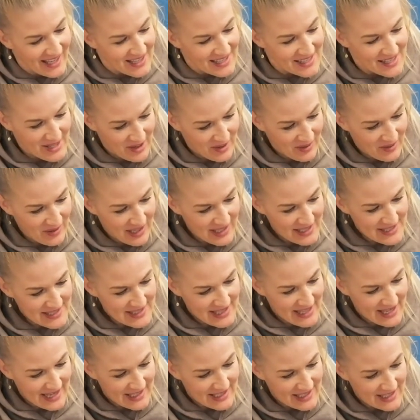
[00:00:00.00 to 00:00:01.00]
So that's
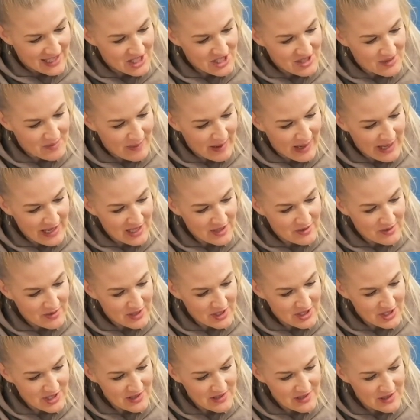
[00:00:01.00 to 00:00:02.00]
that. In shamanic
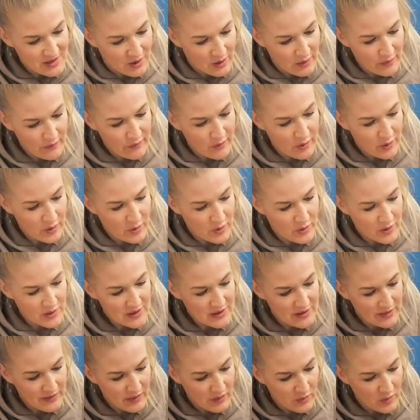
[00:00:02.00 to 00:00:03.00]
traditions in all four
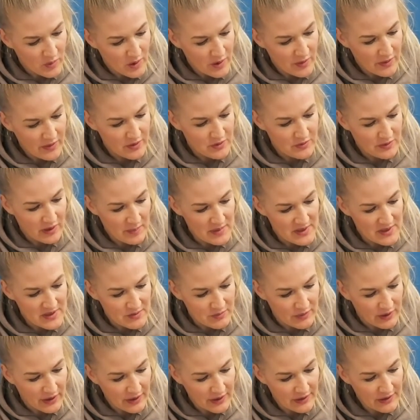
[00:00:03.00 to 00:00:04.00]
corners of the world, the drum
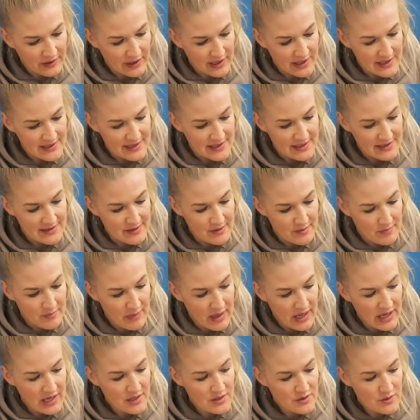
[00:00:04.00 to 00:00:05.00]
is recognized as the
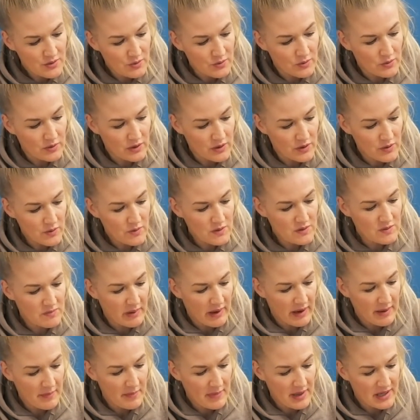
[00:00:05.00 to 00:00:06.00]
main tool used
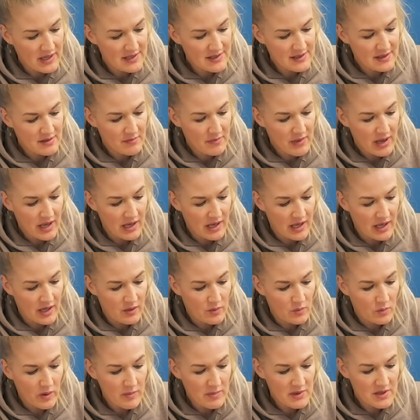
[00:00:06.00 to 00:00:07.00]
by medicine men and
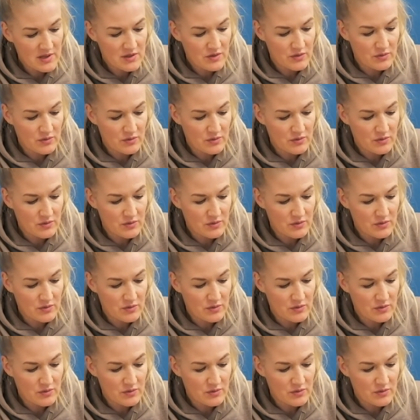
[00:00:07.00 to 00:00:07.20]
women